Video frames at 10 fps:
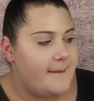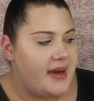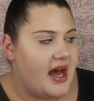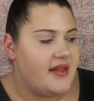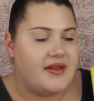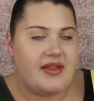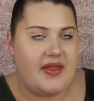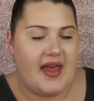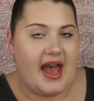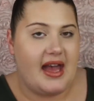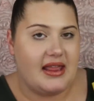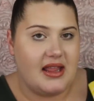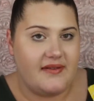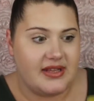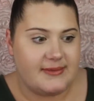but other than that, I
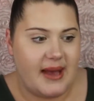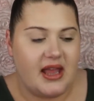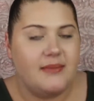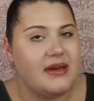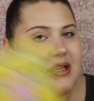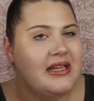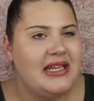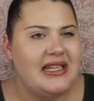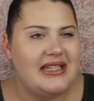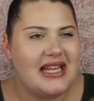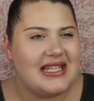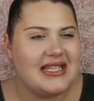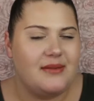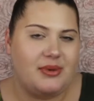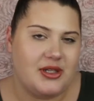love this palette, but
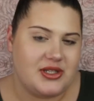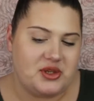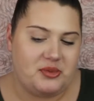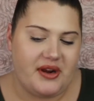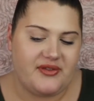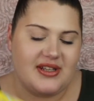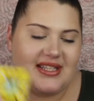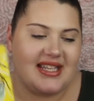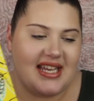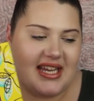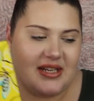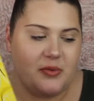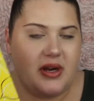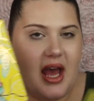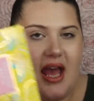that's a personal preference.
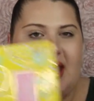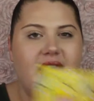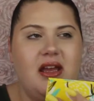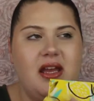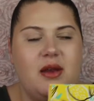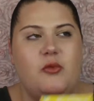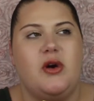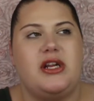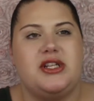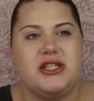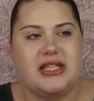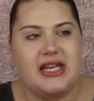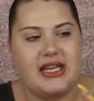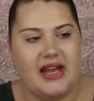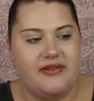And when I am wanting just
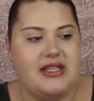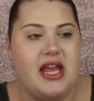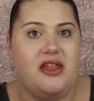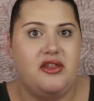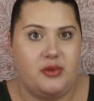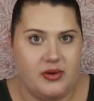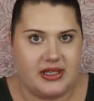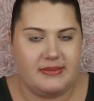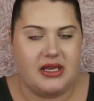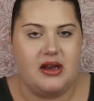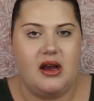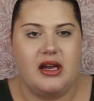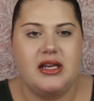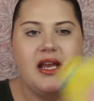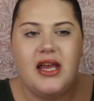like an everyday throw something
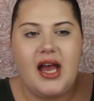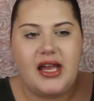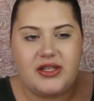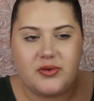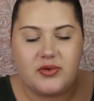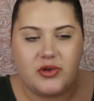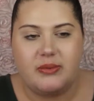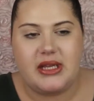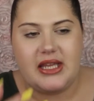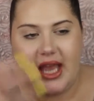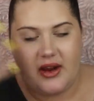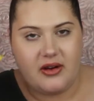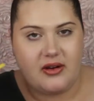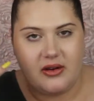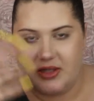on, I don't normally
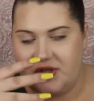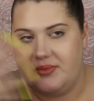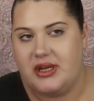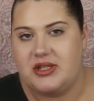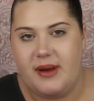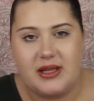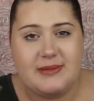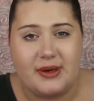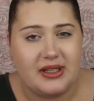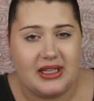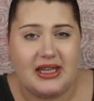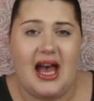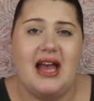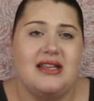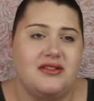care too much about sparkling the
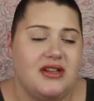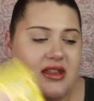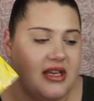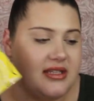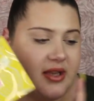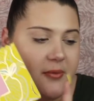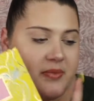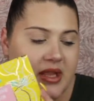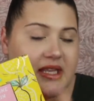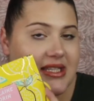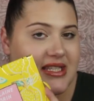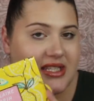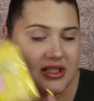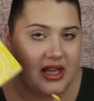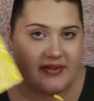eyes or anything, so
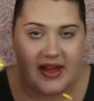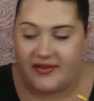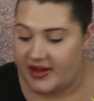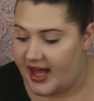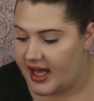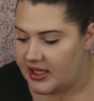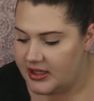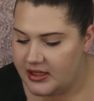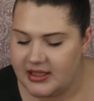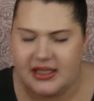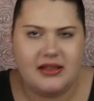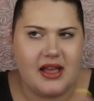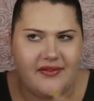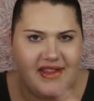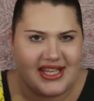still love that for that. Still
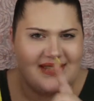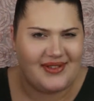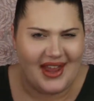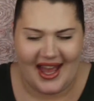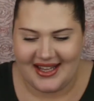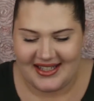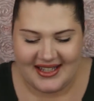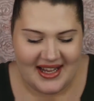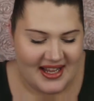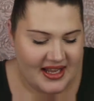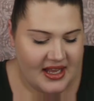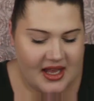love this for that.